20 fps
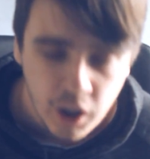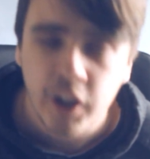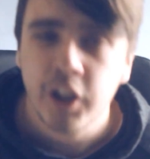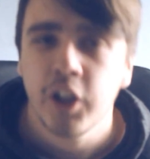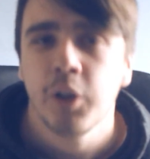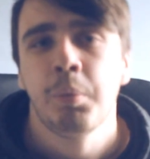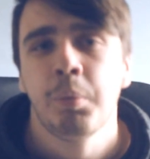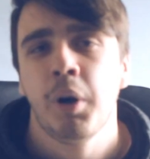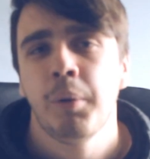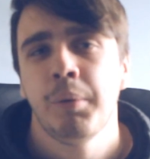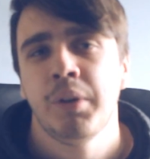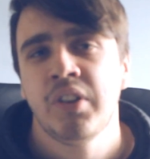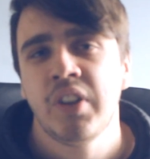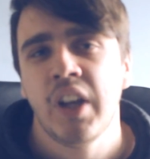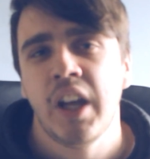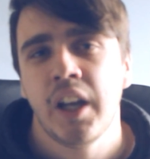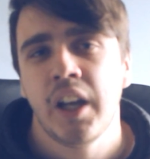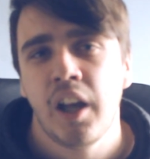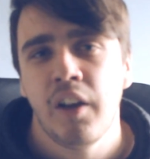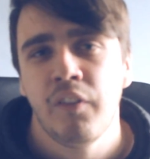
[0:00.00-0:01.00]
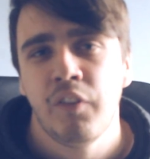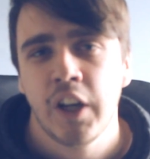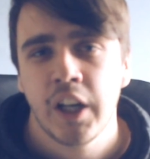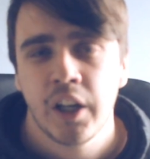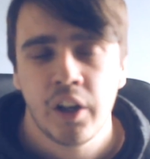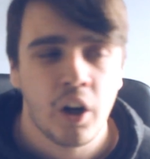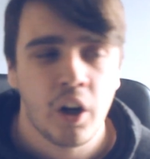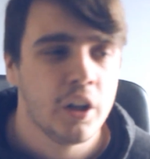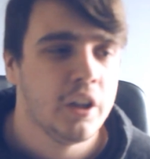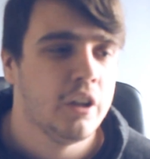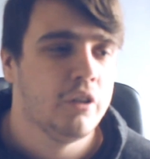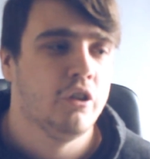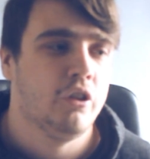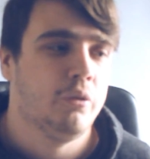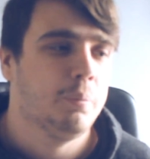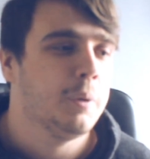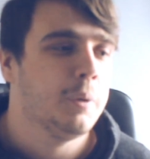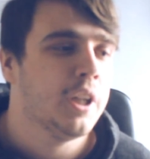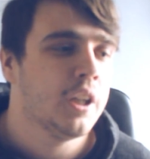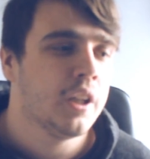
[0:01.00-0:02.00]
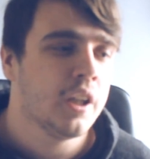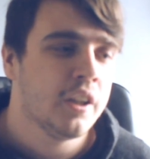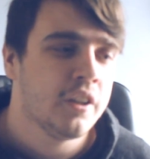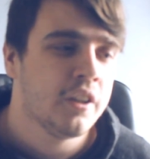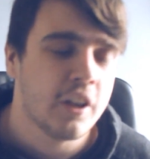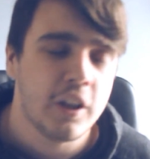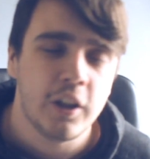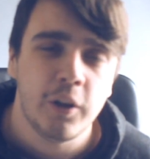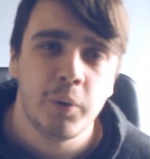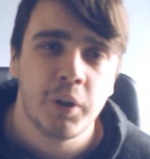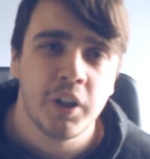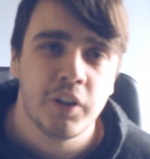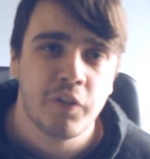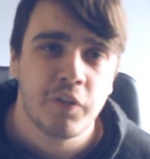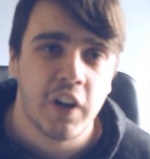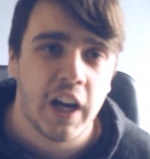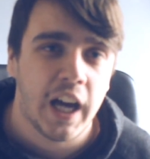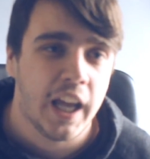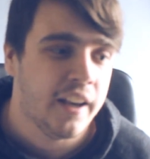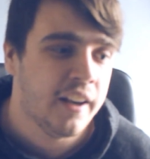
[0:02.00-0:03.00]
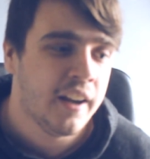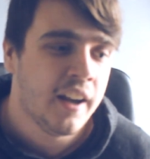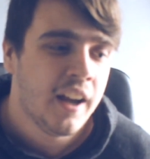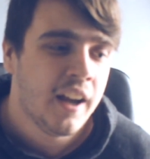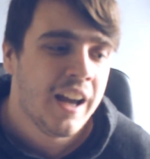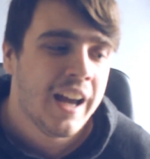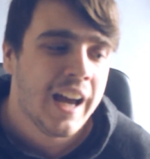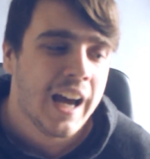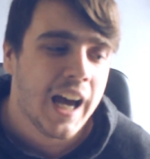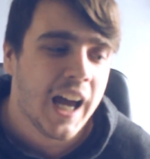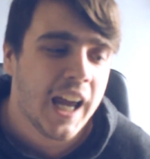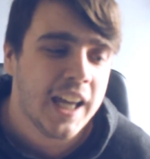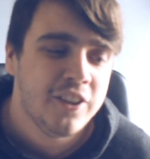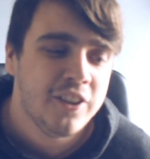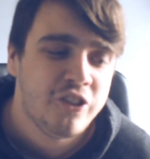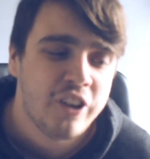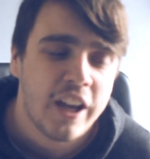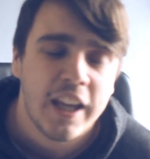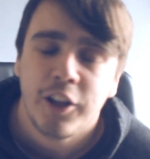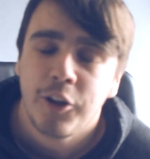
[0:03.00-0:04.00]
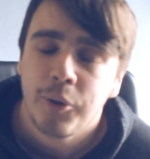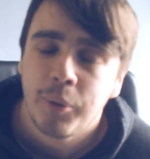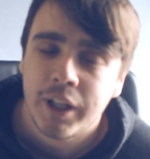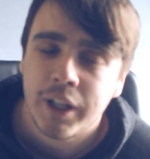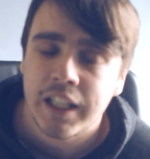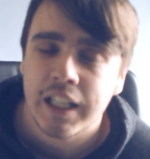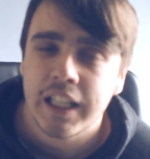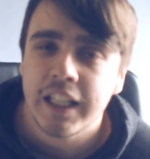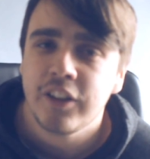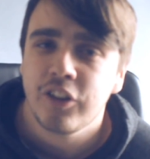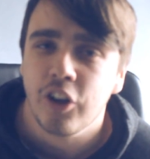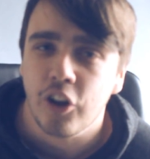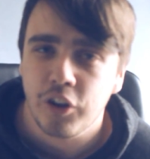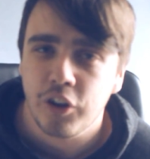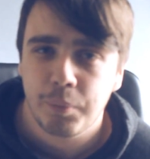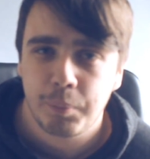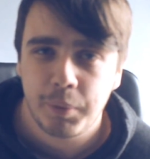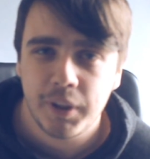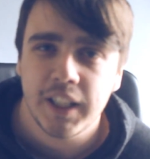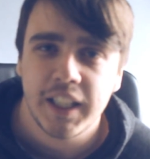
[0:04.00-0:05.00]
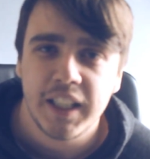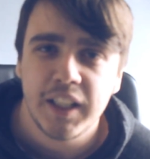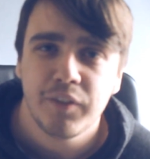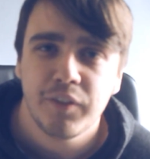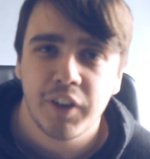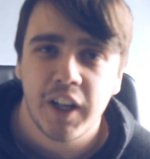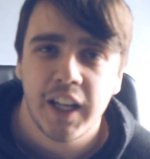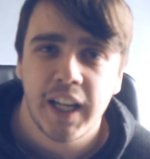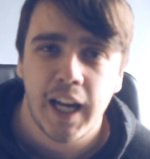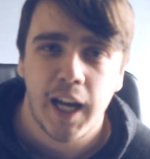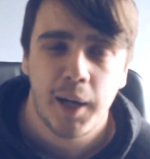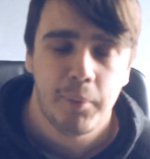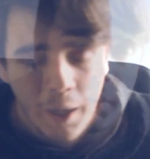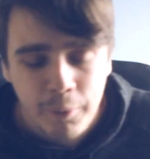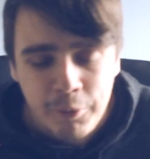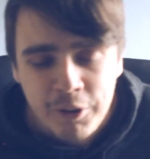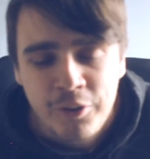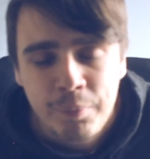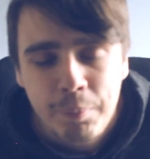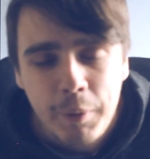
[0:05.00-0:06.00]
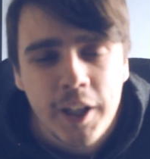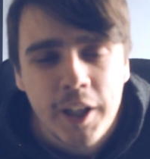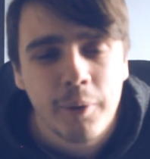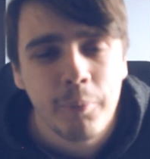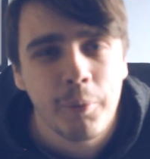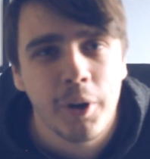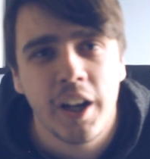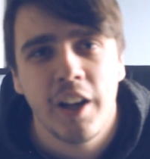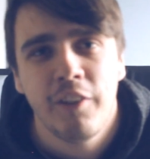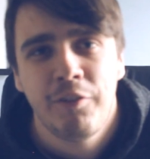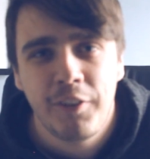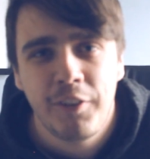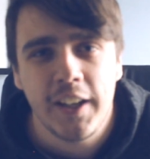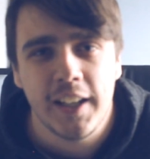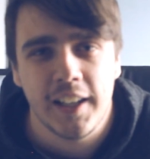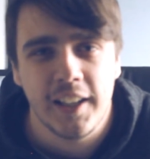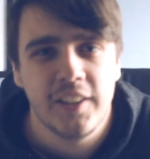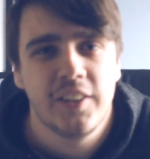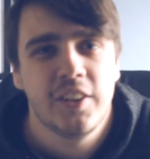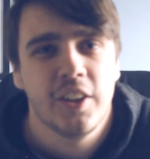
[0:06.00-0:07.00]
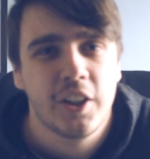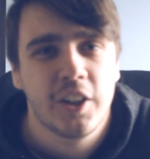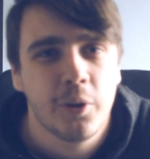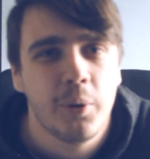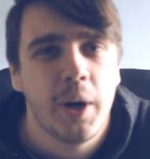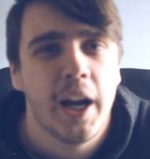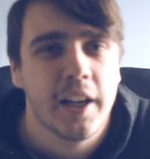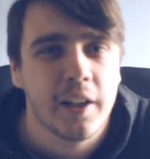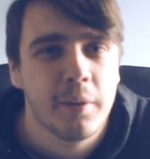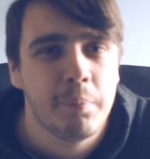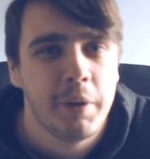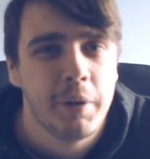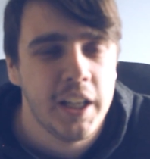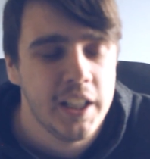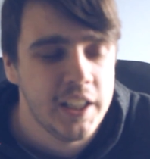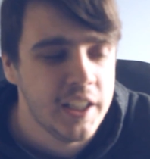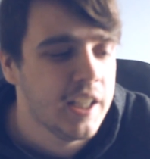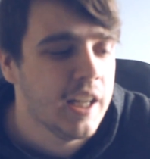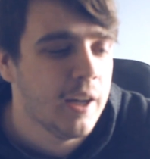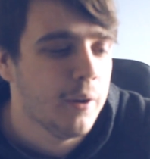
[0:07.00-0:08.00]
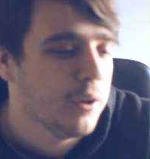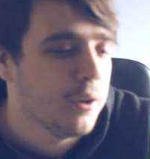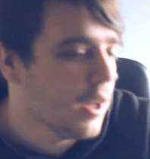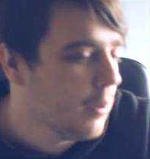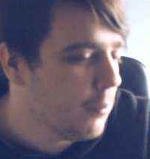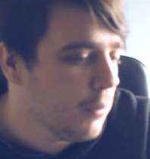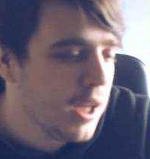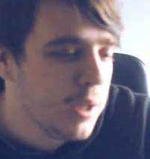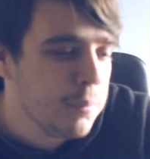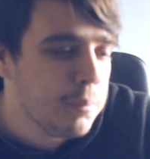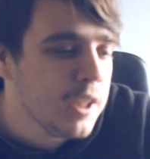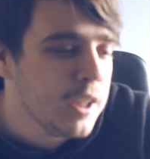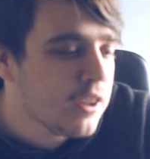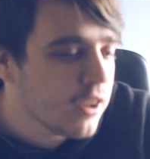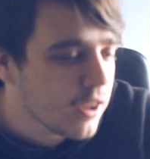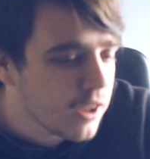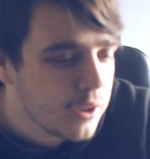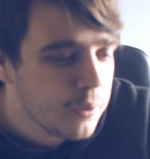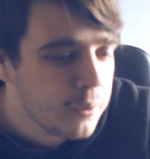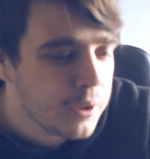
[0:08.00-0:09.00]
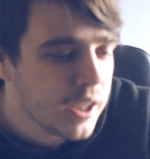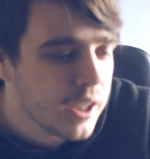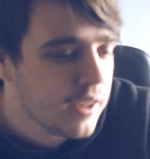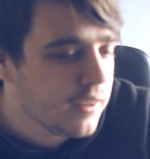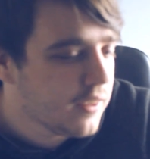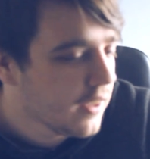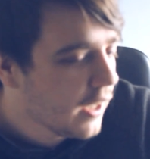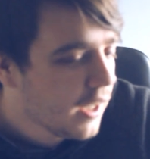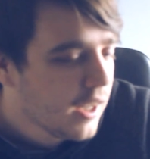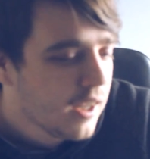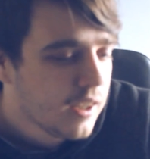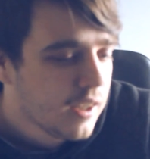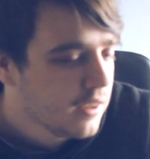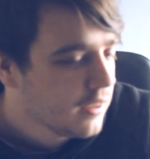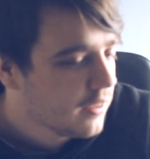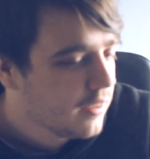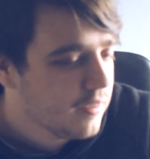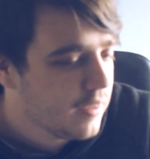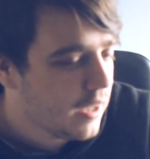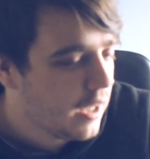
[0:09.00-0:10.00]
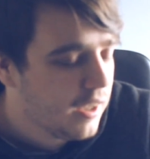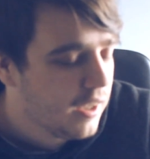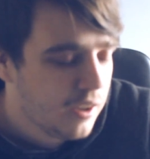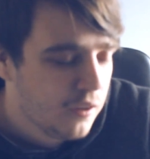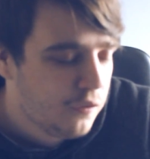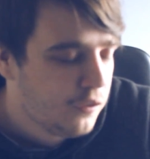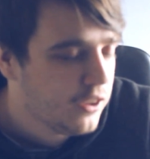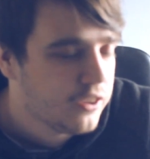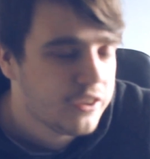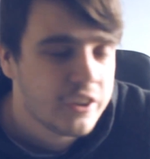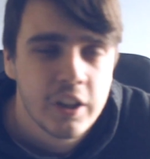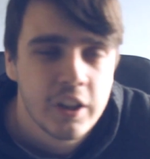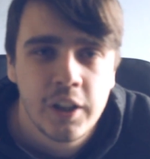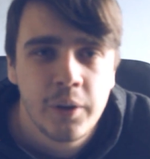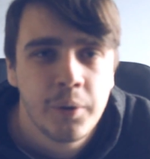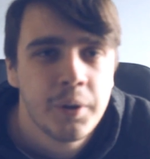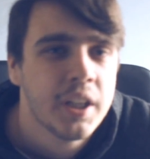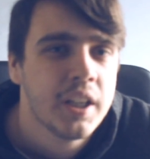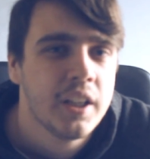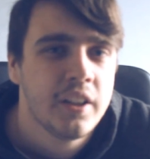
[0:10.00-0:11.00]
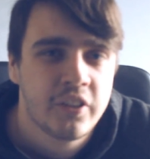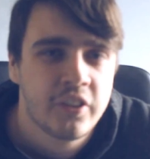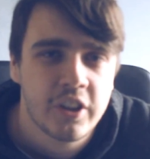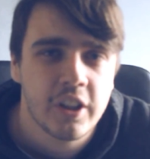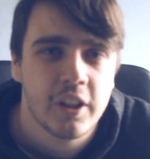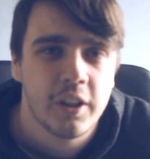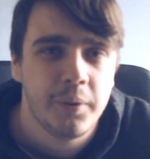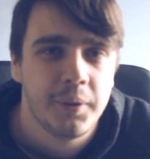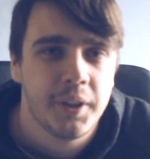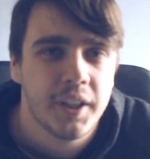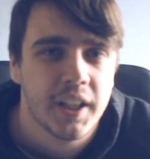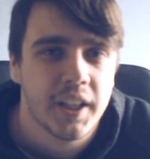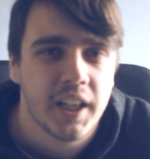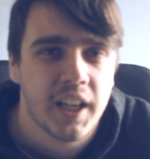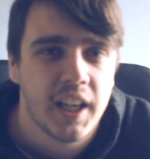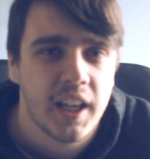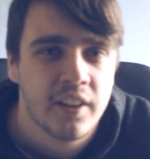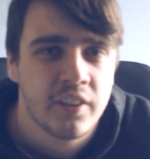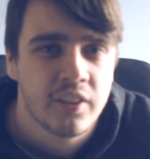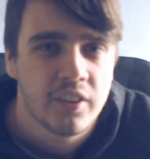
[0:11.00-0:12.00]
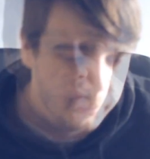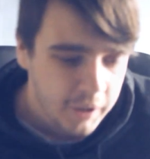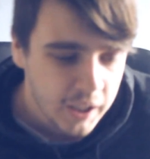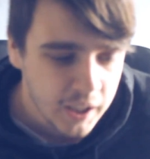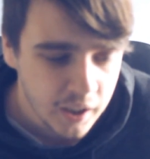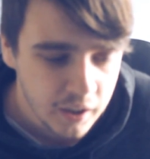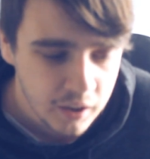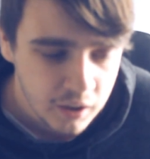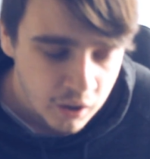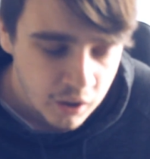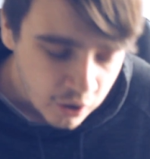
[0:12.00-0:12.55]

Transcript: a lot of you probably sitting there thinking, oh, you're just being the deluded fan. I genuinely don't believe I am. I'm just speaking what I feel is the correct opinion. Now, there may be deluded. If it's deluded, it's deluded, I guess. But